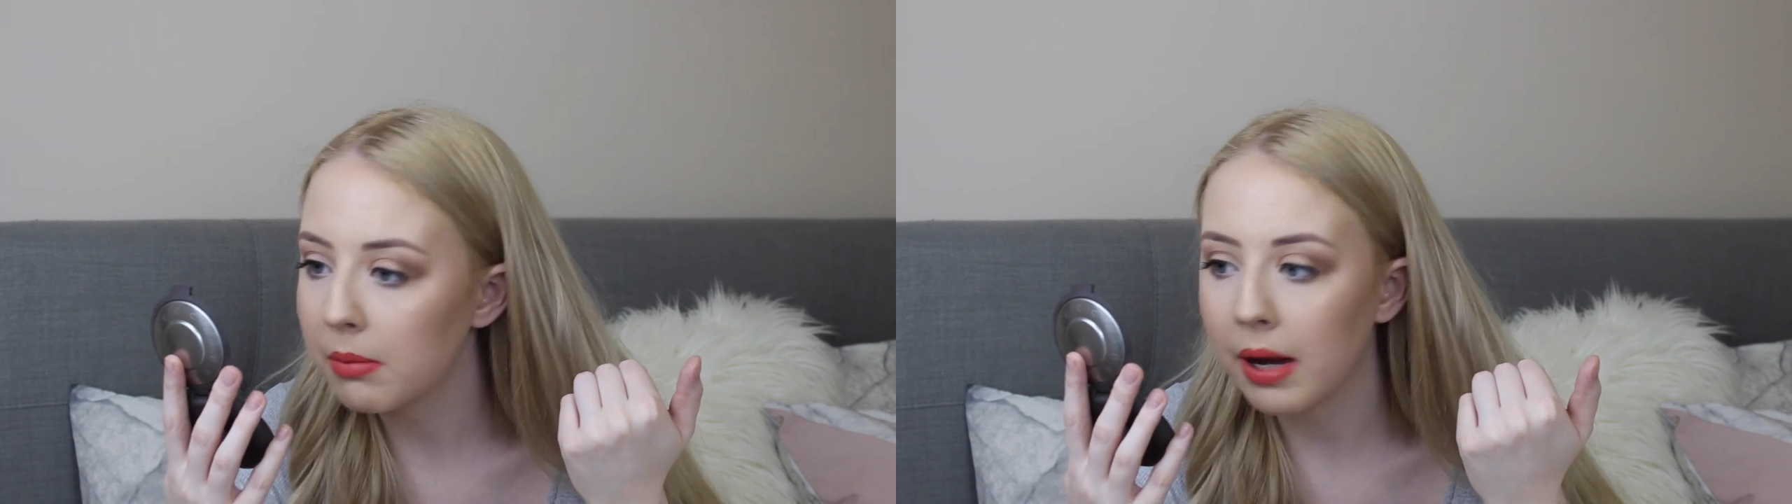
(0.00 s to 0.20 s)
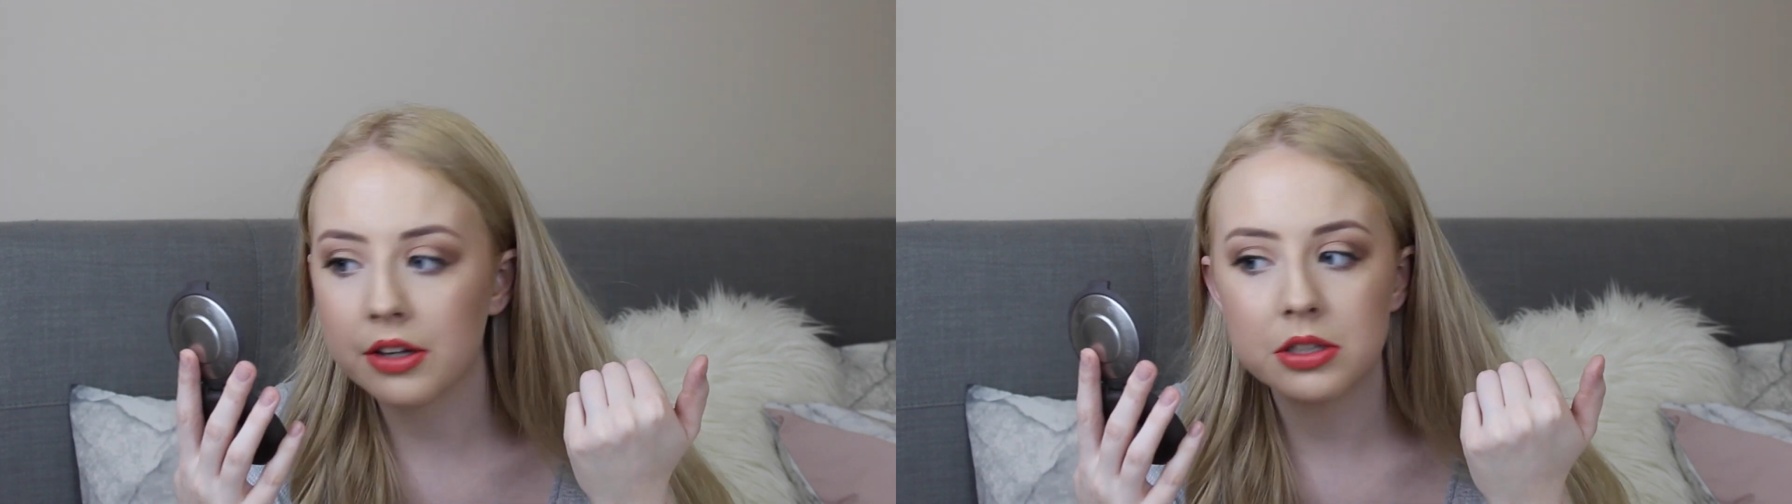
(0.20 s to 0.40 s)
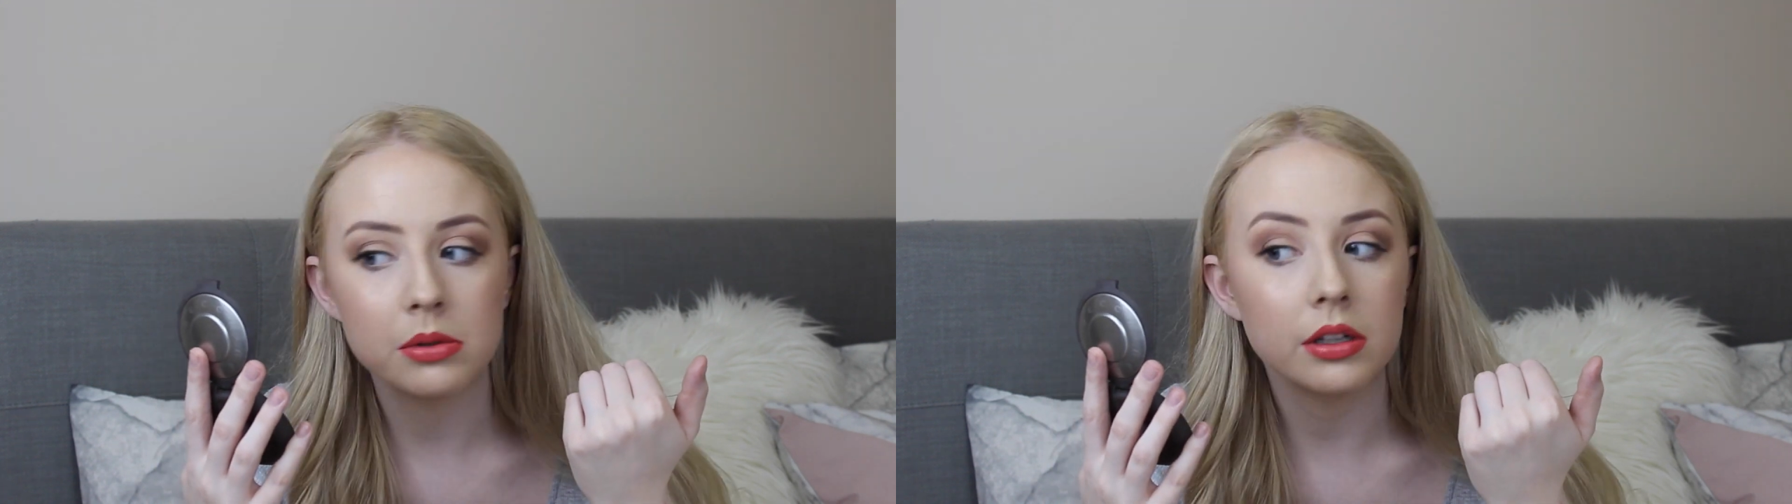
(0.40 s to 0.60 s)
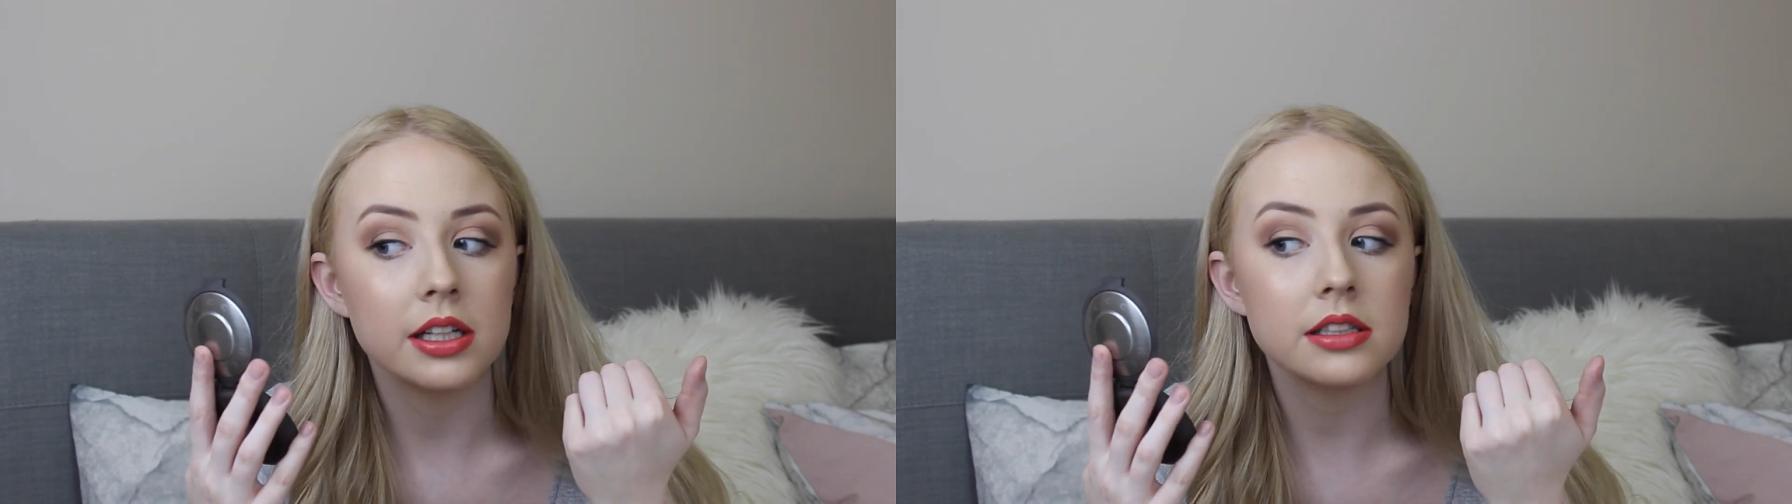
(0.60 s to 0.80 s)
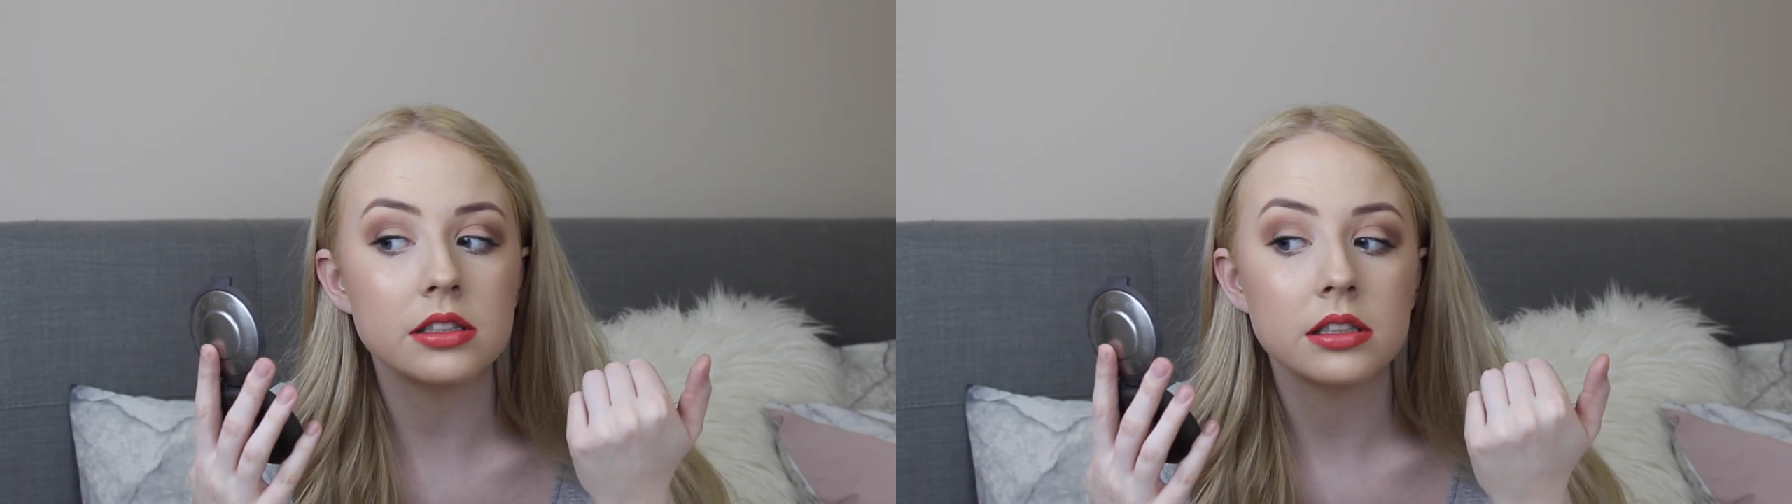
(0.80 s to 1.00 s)
about, to be
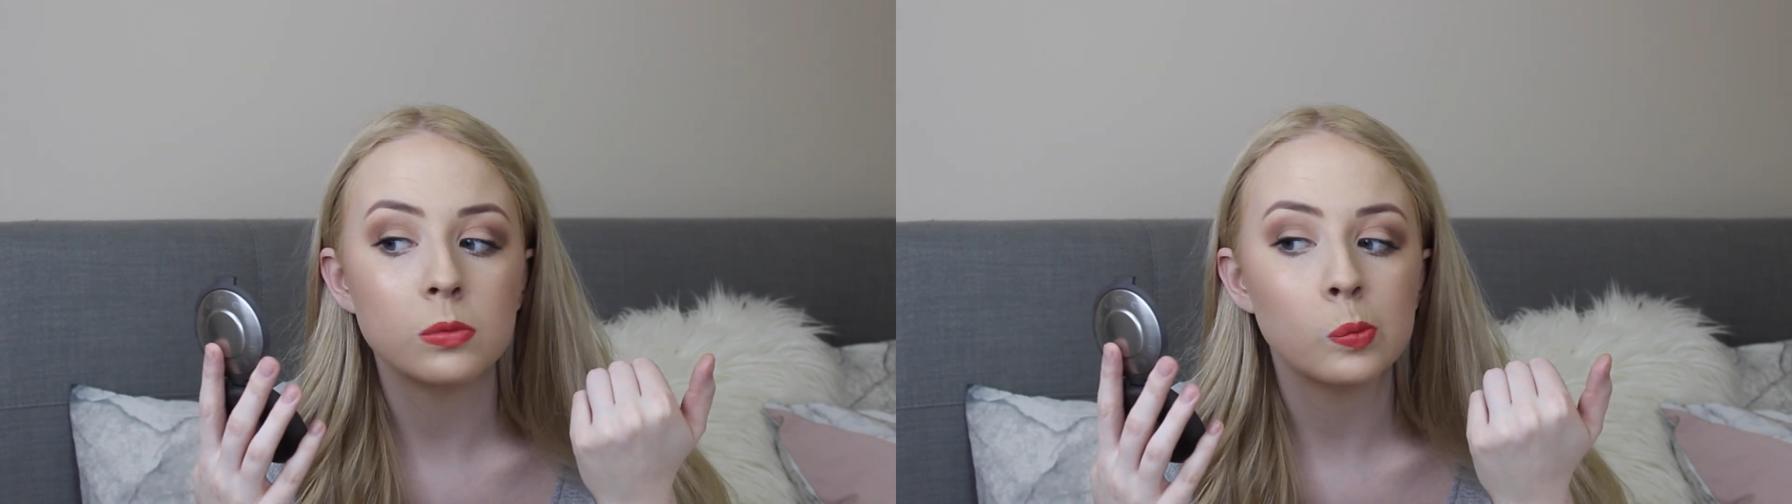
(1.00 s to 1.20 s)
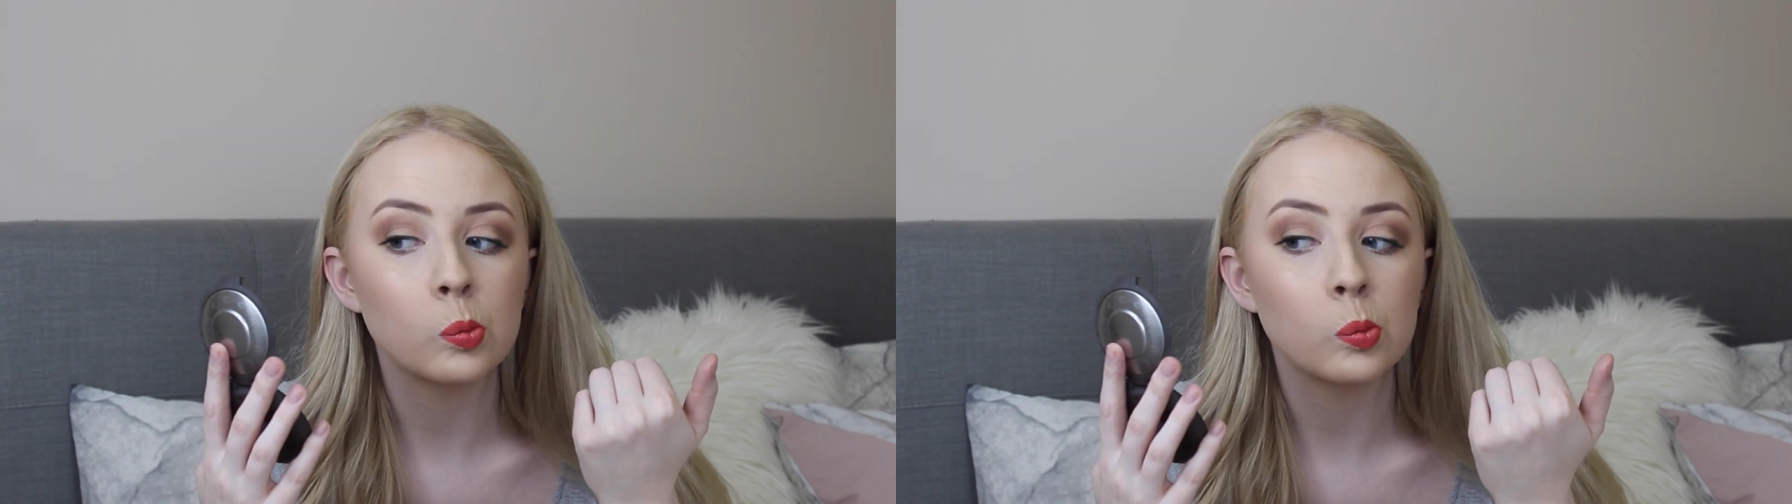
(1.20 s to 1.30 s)
honest.